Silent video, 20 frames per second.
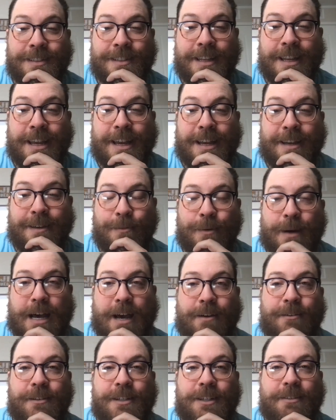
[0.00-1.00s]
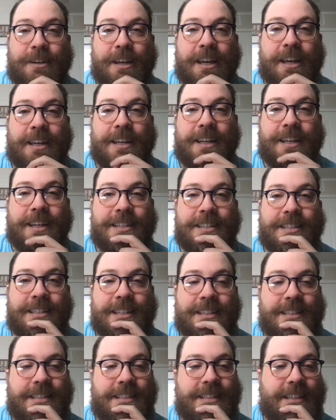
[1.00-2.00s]
Yeah. Wow. Okay. I guess
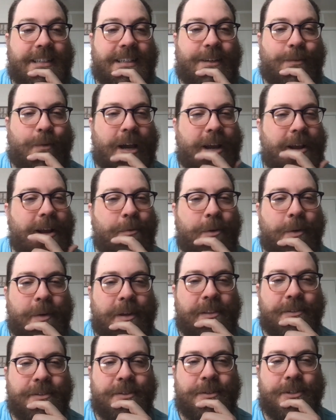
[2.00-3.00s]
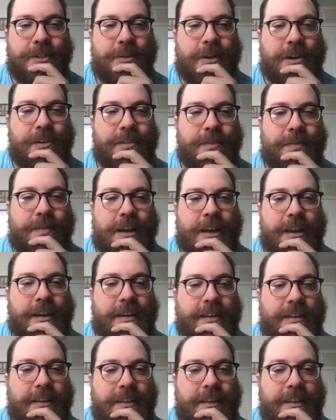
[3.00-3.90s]
that's why. I wonder why those are so hard to find.